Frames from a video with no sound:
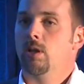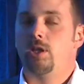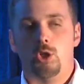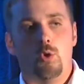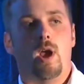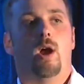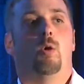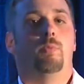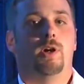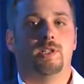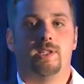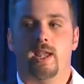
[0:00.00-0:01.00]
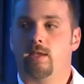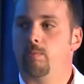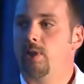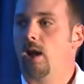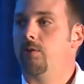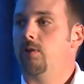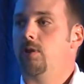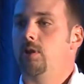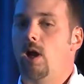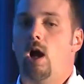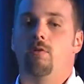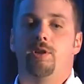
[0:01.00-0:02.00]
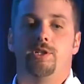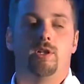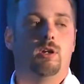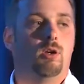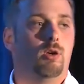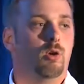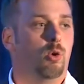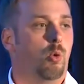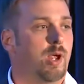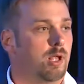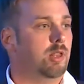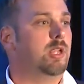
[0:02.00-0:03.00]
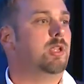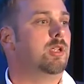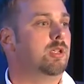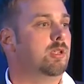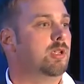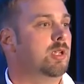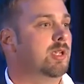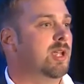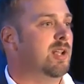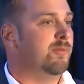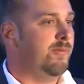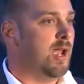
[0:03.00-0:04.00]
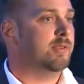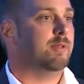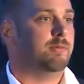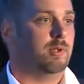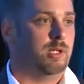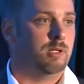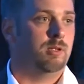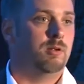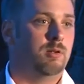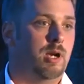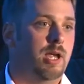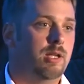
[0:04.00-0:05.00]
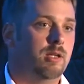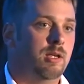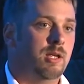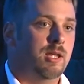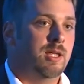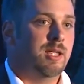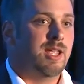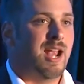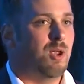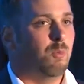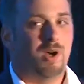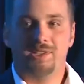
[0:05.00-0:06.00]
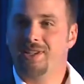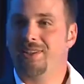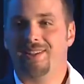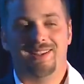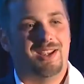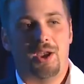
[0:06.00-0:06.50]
can you help us get them down to the knowledge quickly and effectively, right? And it wasn't